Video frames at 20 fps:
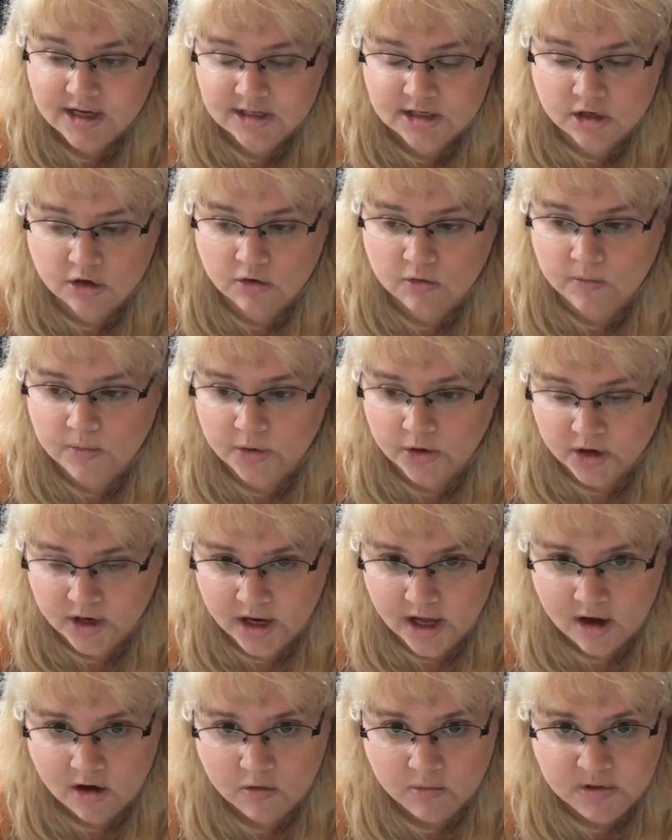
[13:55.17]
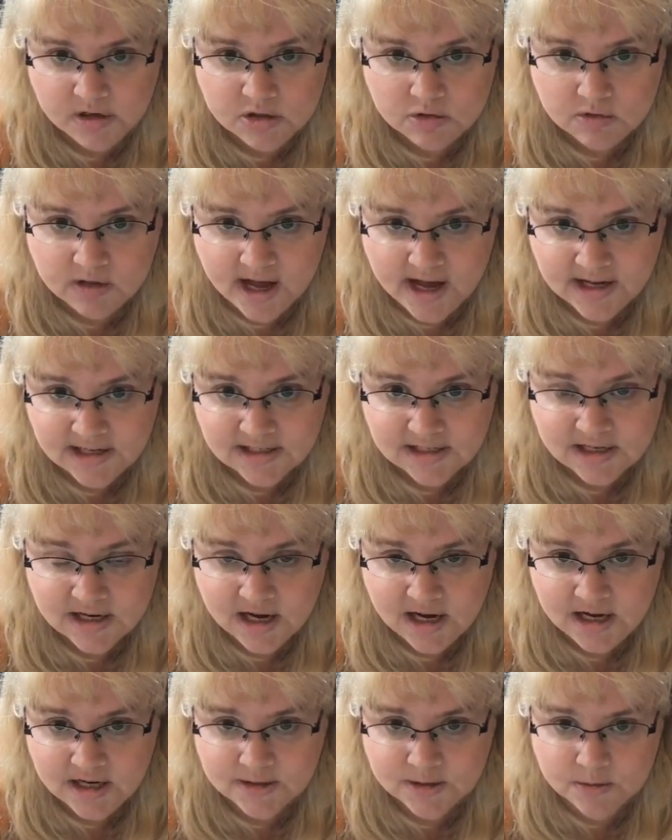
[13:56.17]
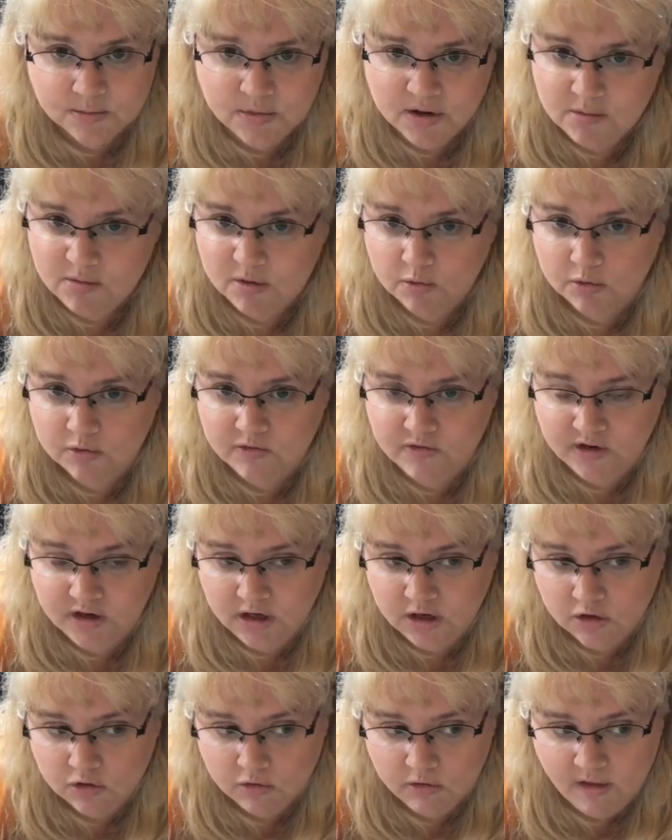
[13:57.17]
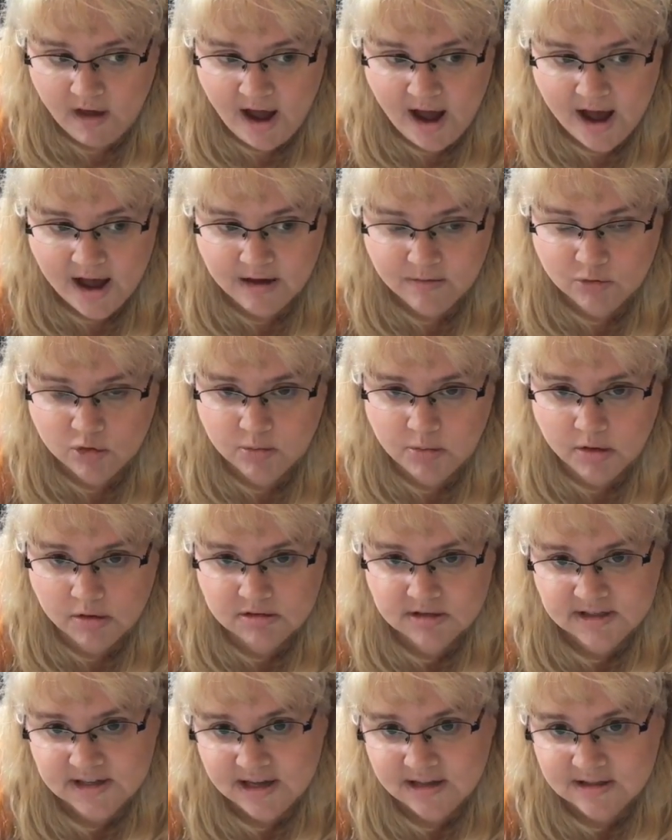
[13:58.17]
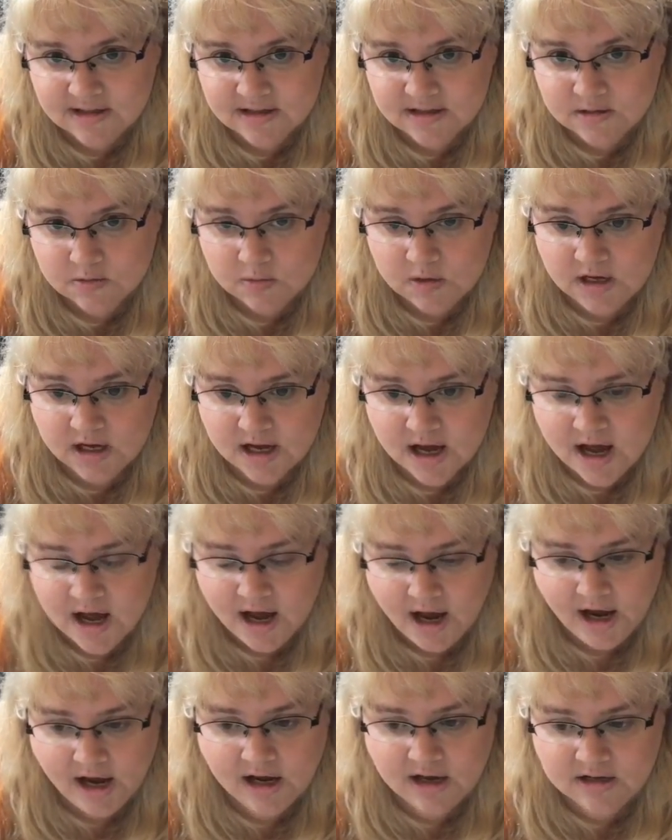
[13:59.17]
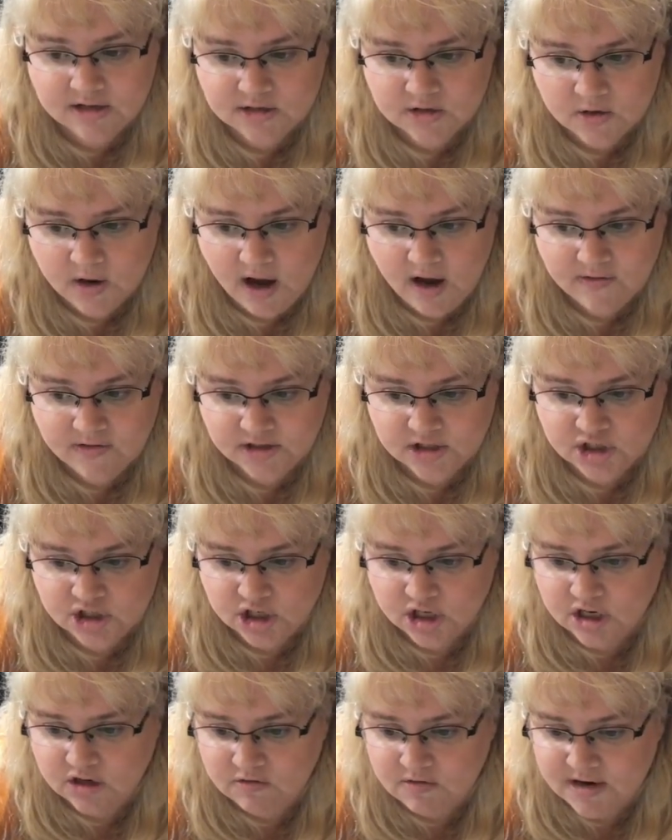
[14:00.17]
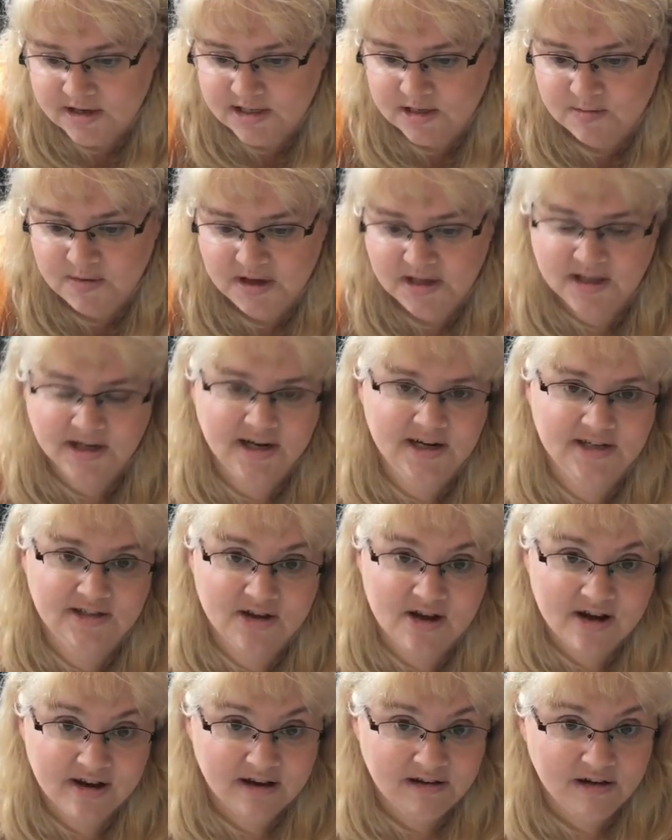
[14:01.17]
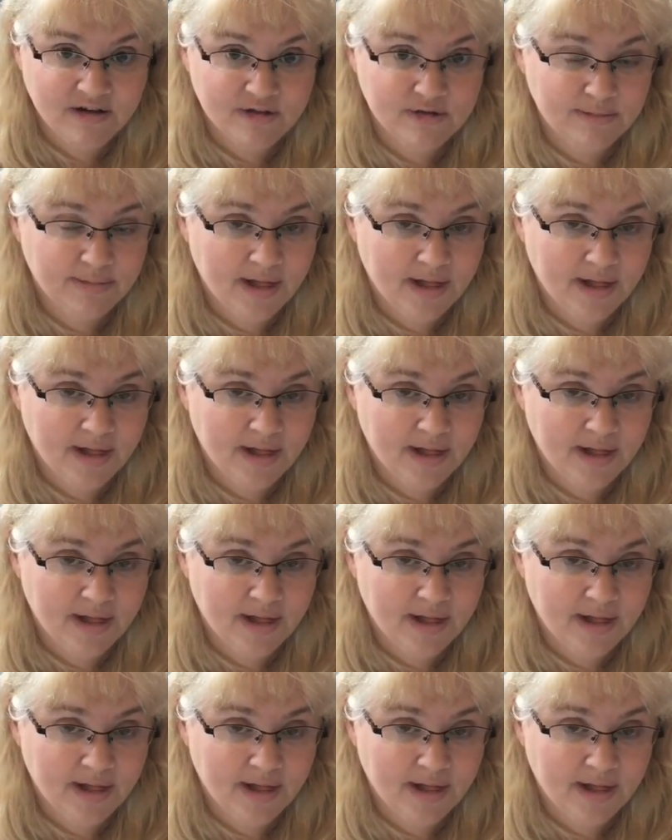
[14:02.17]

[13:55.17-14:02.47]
So they're gonna help me do that tonight. So maybe we'll video that and we'll post that this week. I also have a chicken recipe that I saw on another